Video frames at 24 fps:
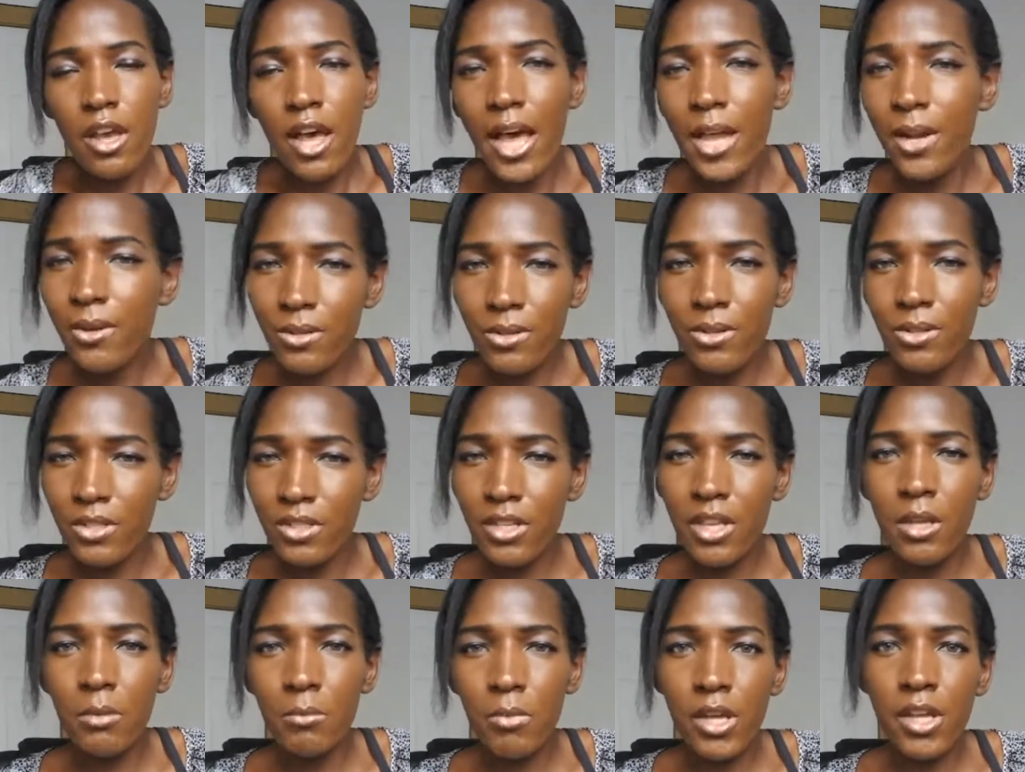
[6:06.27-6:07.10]
I don't
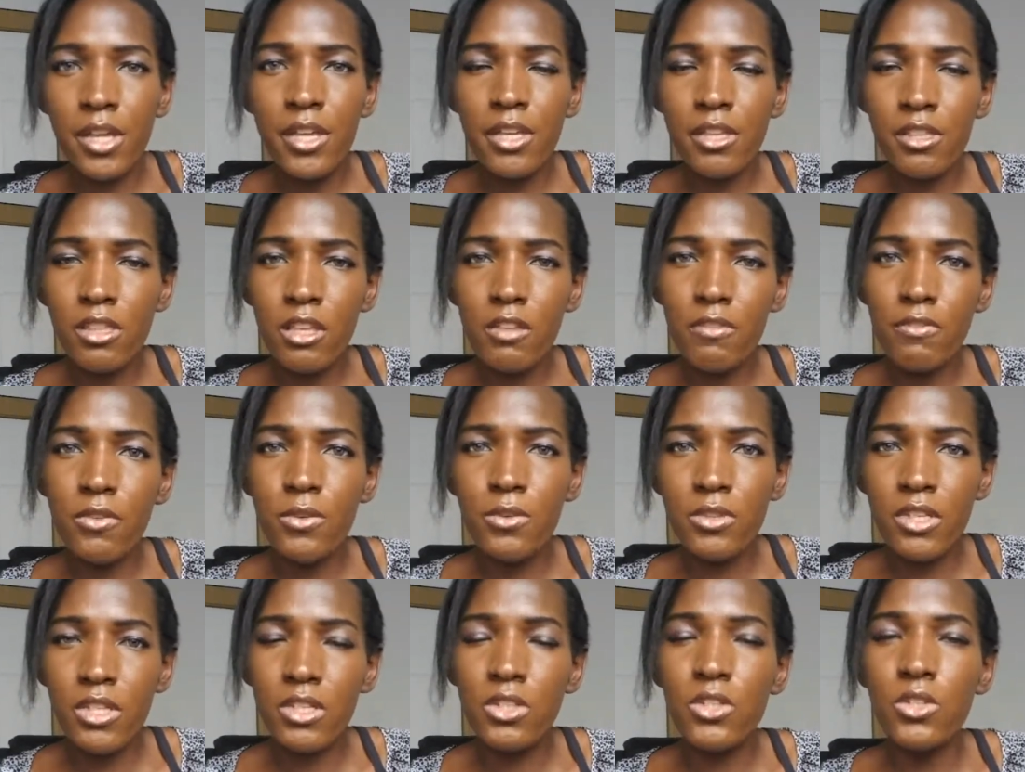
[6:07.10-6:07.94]
understand why they
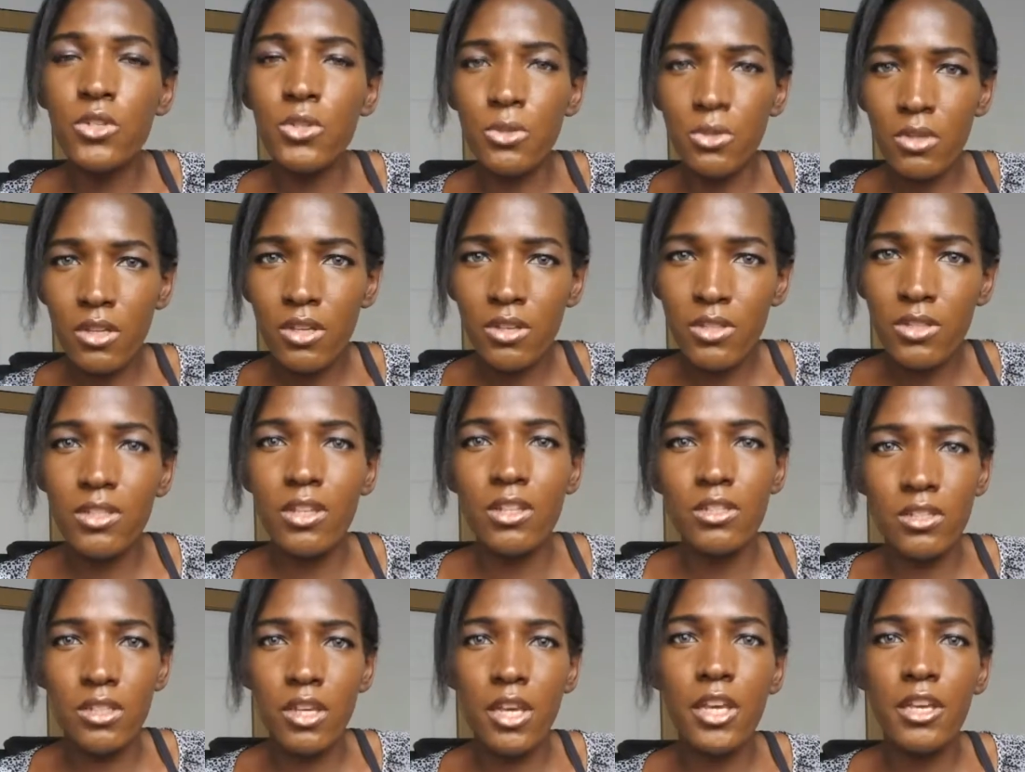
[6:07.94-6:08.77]
feel the need to do this,
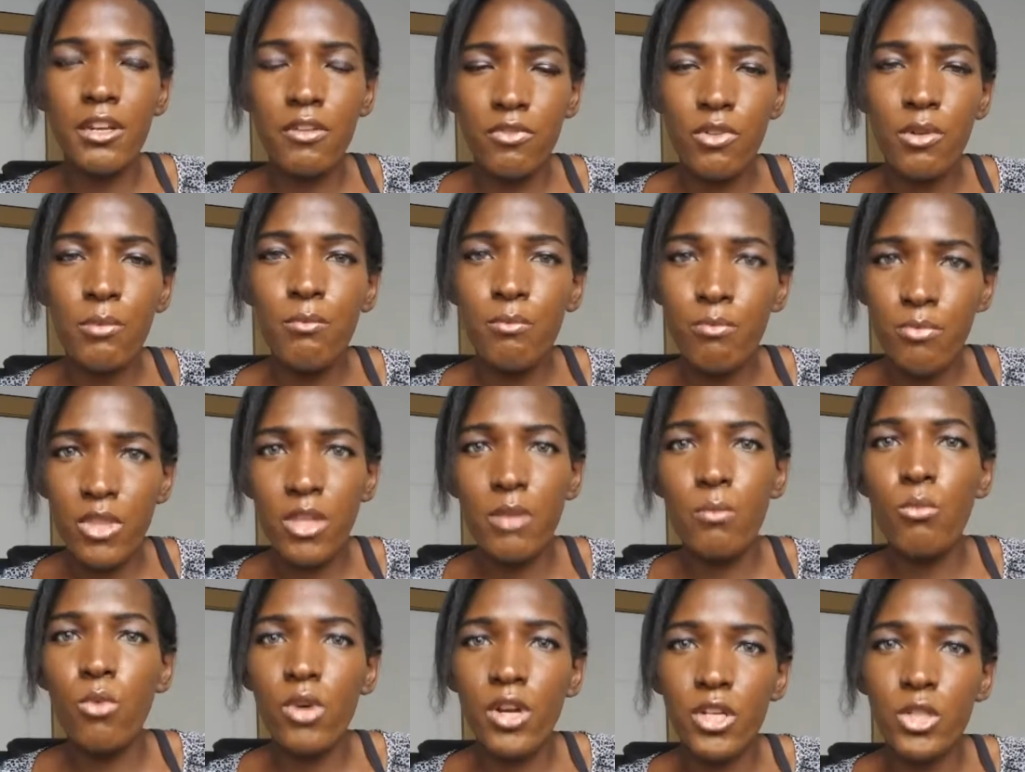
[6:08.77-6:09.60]
aside from
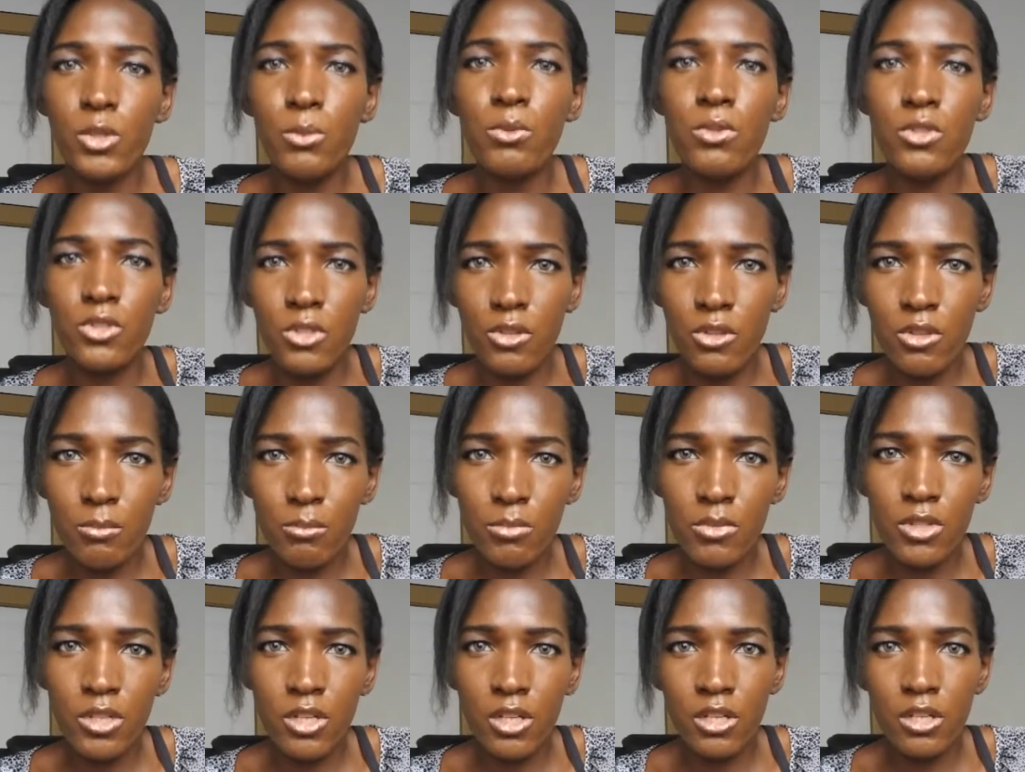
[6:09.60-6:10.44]
them wanting to insert
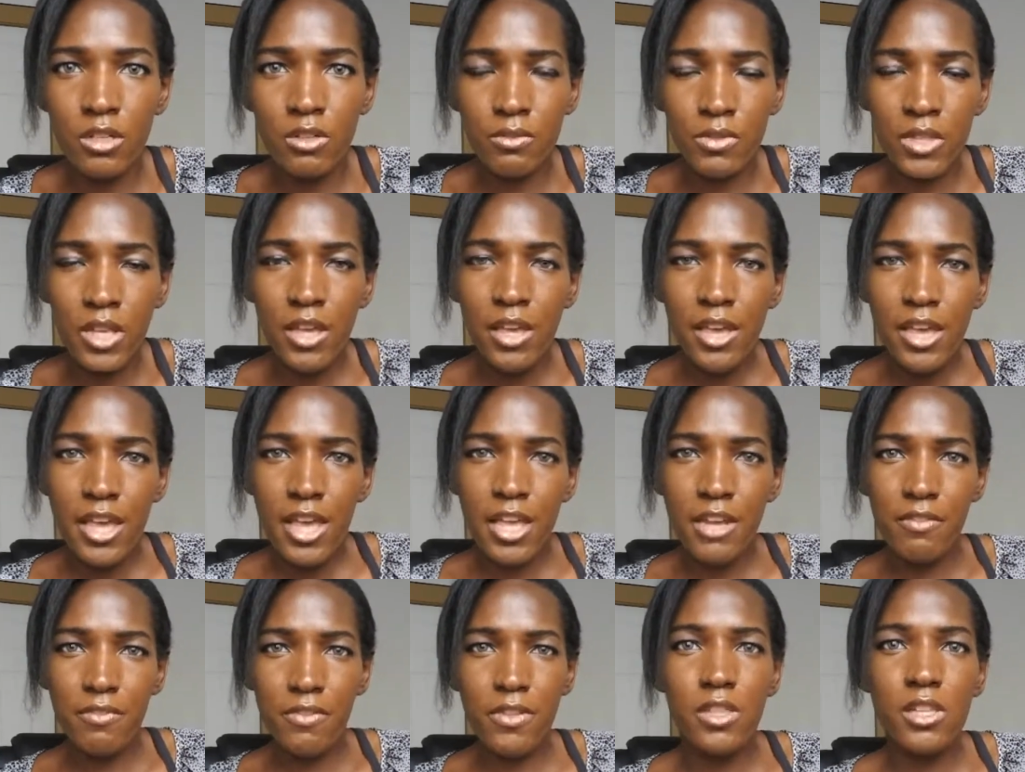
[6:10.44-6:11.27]
themselves
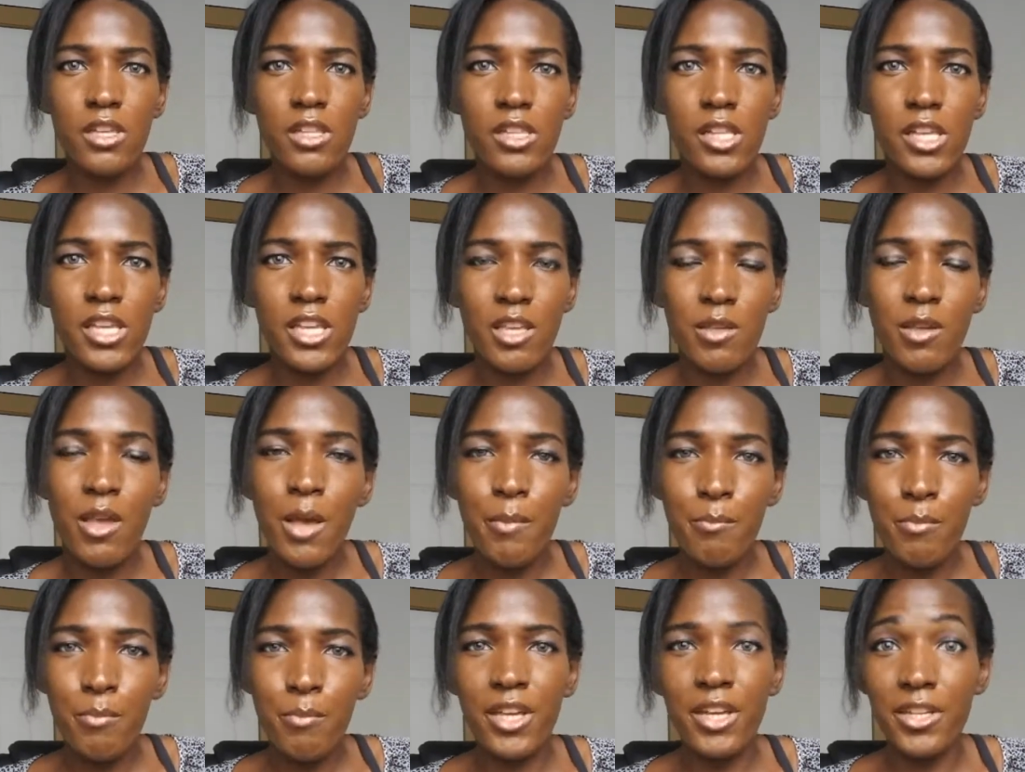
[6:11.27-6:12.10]
and feeling like
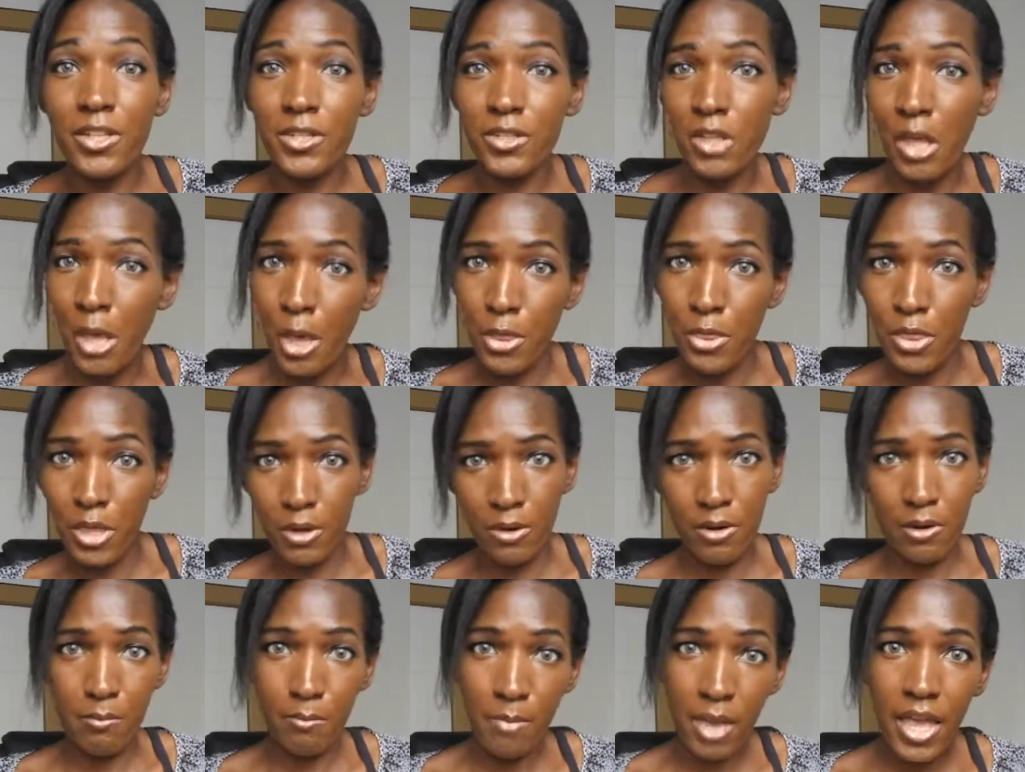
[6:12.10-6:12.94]
because
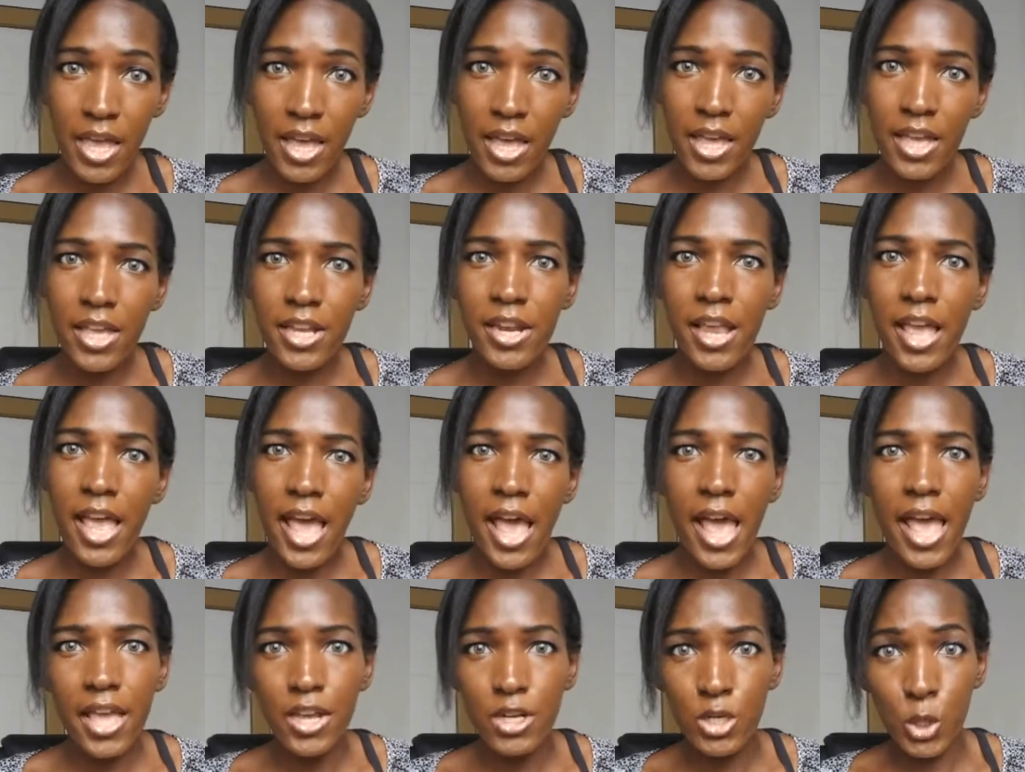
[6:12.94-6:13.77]
they're a man
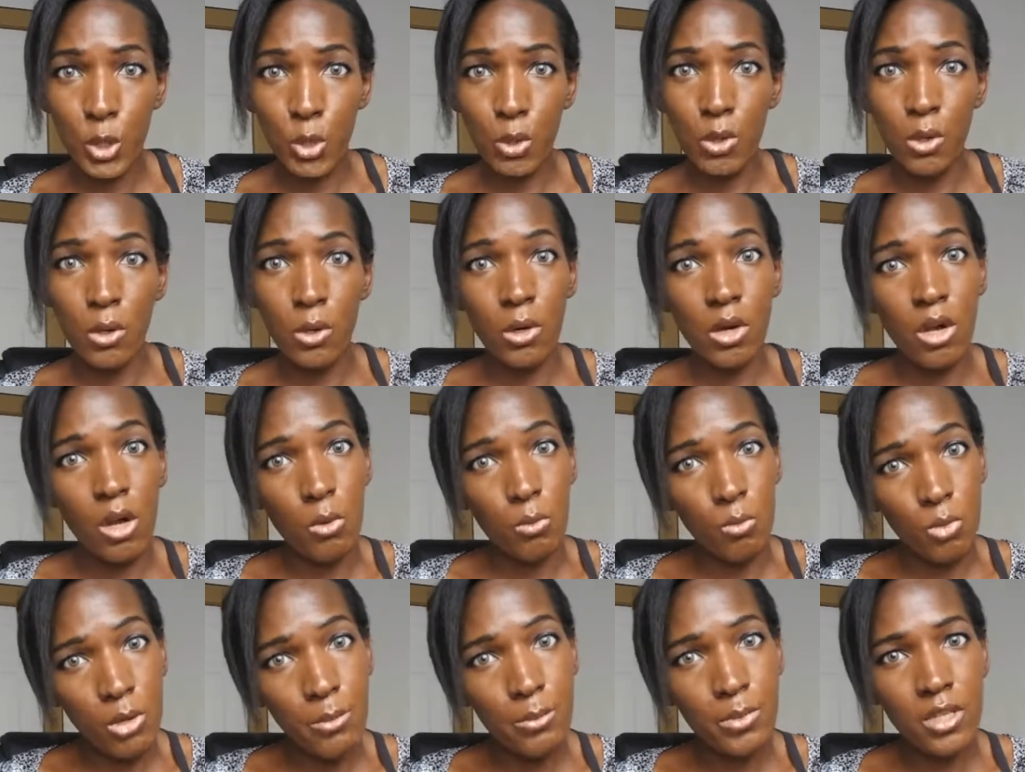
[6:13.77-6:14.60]
and you're a
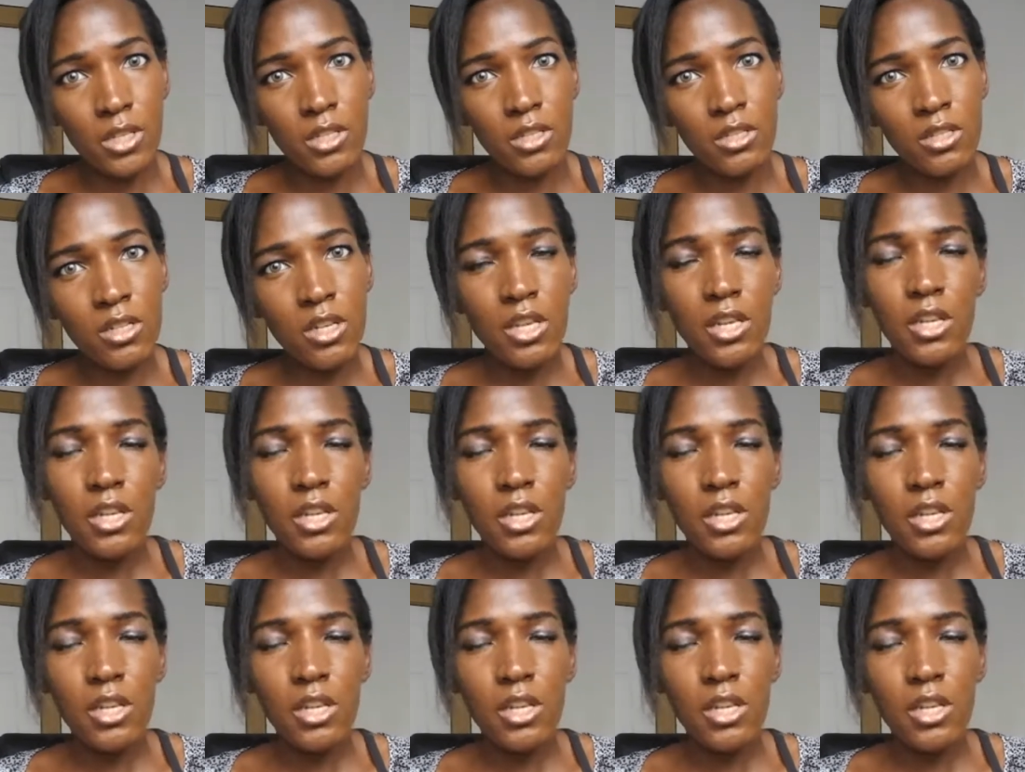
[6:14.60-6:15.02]
woman,